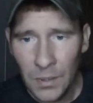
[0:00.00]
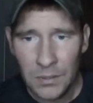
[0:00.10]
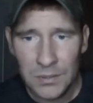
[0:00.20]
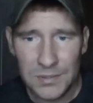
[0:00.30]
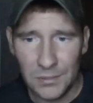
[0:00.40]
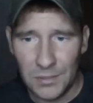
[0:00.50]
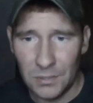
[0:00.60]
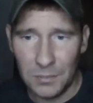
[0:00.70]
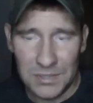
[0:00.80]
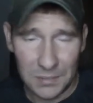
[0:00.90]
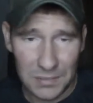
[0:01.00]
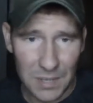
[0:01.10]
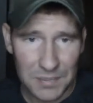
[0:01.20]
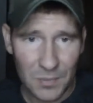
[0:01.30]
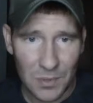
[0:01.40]
Still could be some type
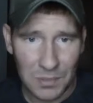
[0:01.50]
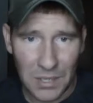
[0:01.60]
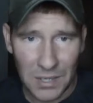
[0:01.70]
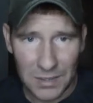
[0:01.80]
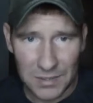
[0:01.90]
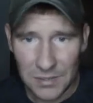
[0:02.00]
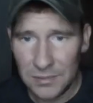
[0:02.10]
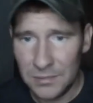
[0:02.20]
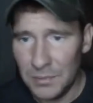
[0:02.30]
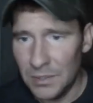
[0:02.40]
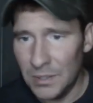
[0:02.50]
of swamp gas, but